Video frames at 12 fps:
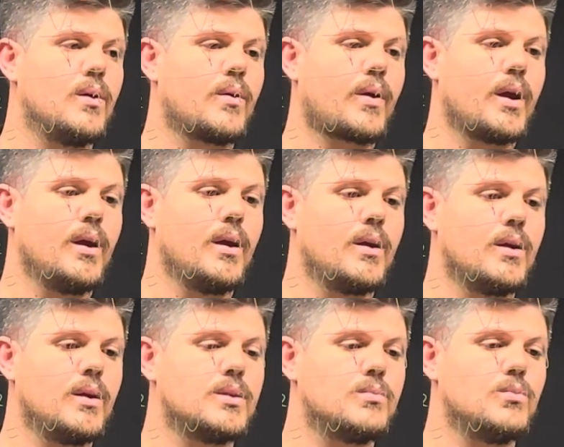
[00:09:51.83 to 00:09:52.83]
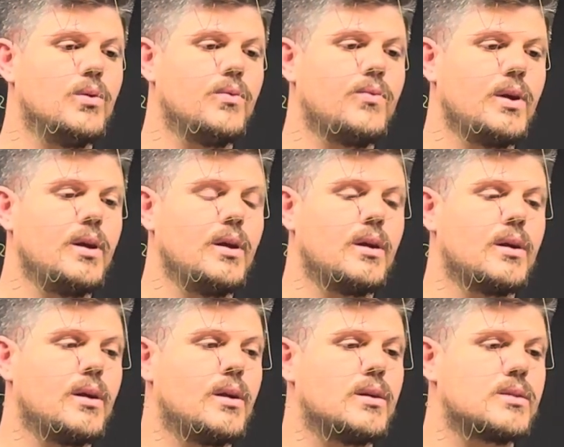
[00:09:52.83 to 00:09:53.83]
okay, is moving
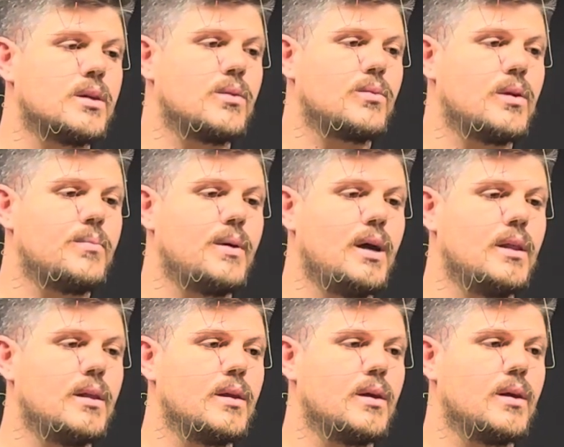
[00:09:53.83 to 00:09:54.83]
in a circular path,